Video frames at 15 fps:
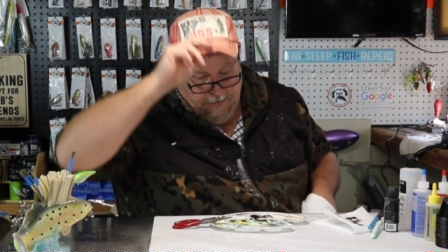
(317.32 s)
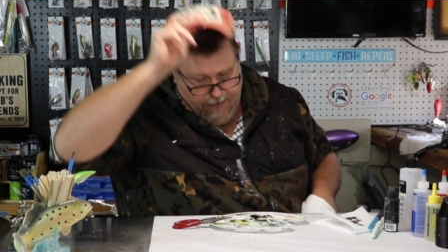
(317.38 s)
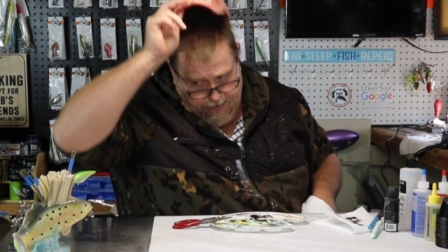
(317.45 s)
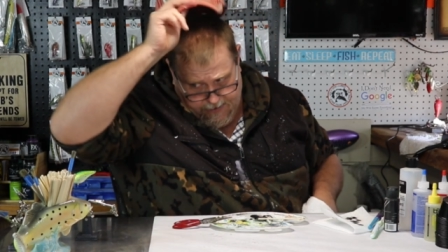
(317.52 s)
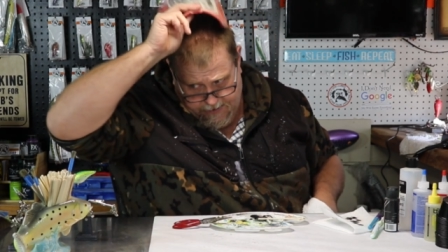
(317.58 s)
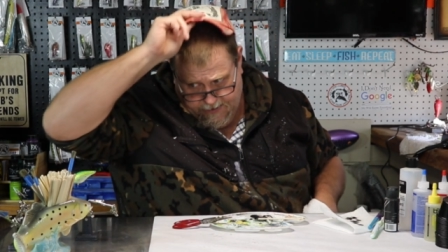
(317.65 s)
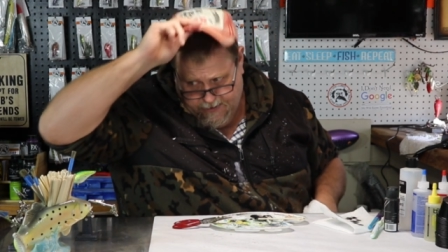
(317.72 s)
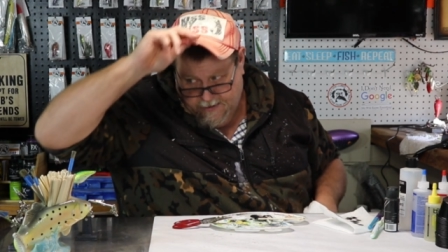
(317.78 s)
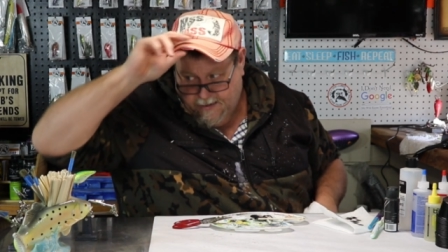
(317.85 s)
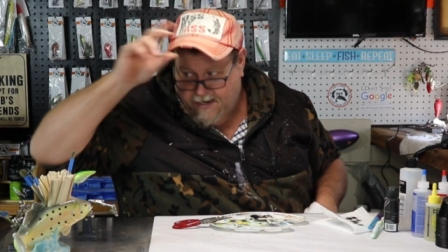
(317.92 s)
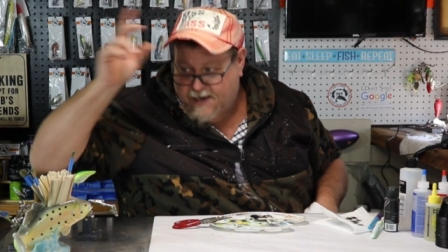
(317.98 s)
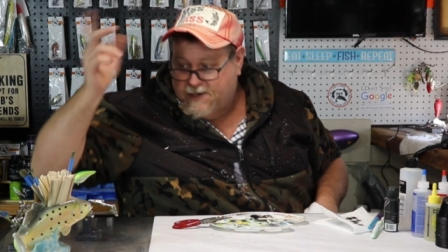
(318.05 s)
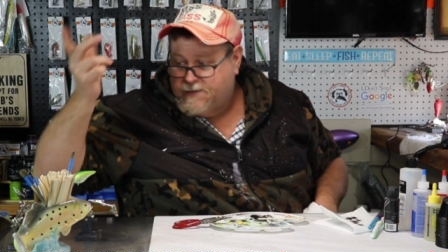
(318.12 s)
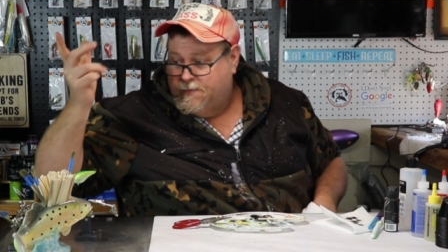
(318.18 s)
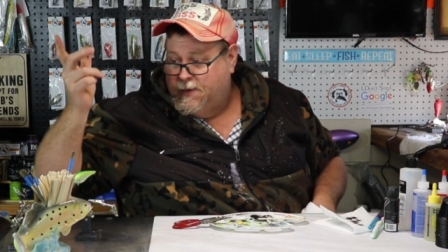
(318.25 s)
the
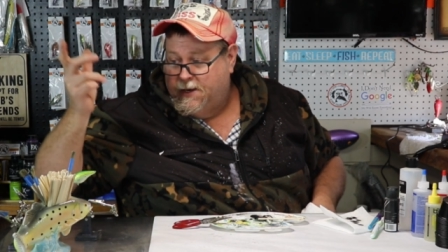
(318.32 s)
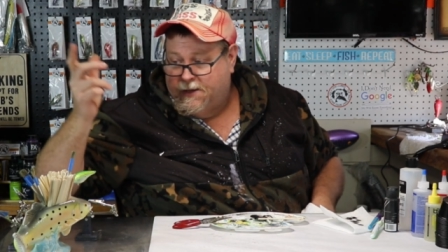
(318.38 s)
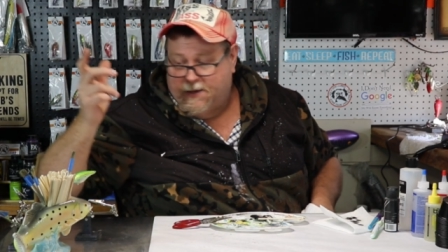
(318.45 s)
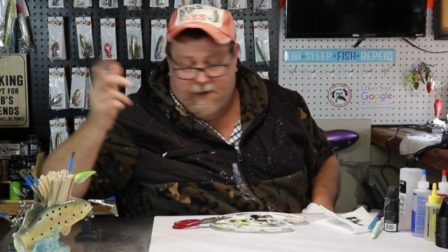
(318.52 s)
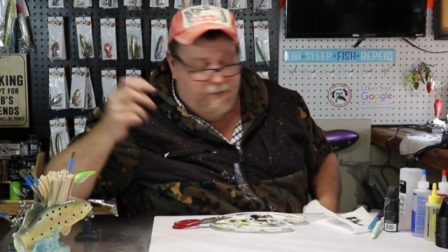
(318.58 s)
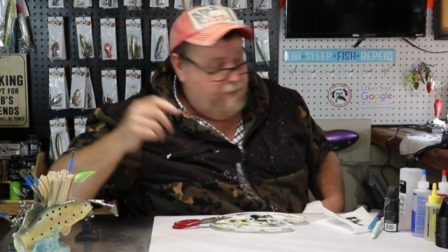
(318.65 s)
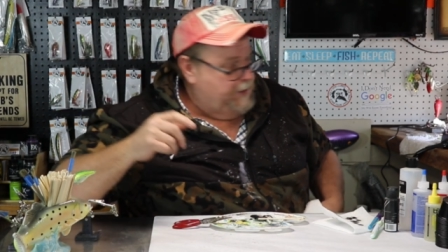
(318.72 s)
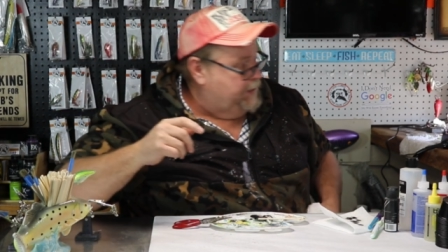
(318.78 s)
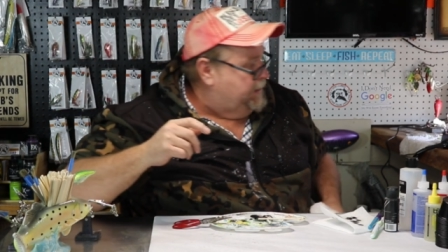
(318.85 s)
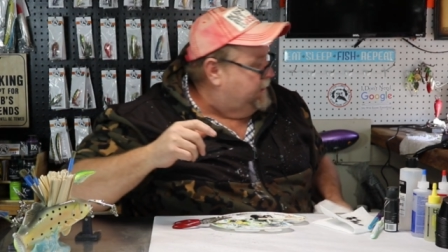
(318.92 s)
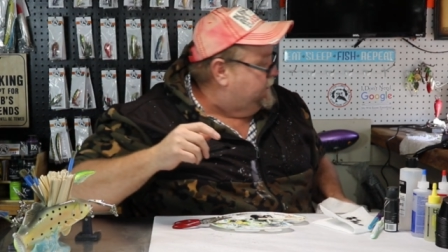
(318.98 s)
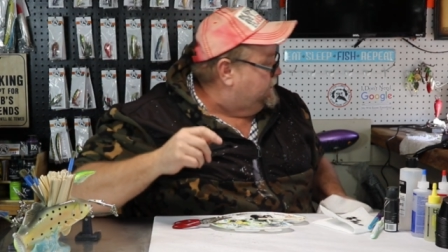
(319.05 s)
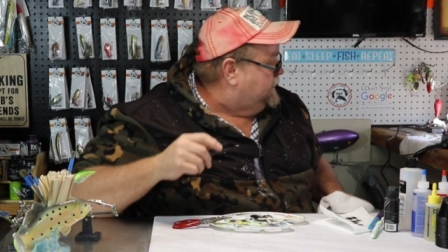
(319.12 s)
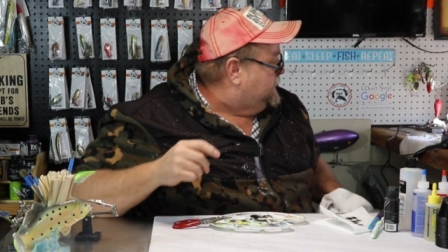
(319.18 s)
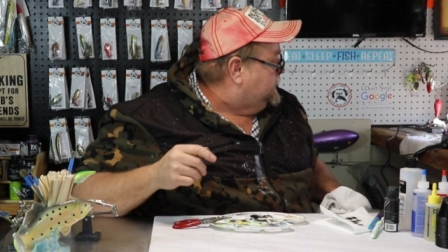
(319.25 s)
last method, which
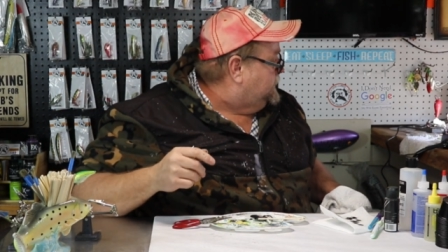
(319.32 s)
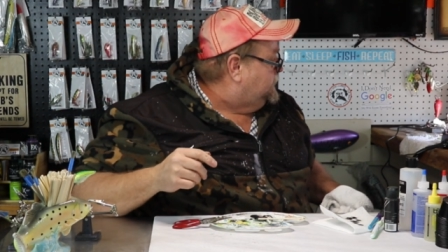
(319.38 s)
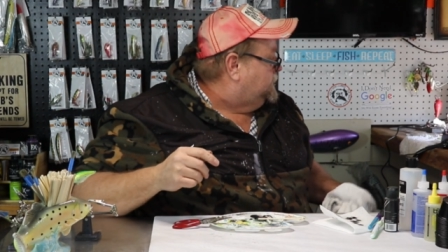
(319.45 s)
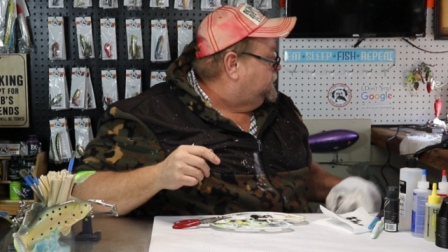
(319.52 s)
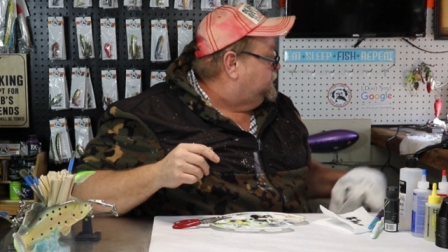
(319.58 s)
is uh,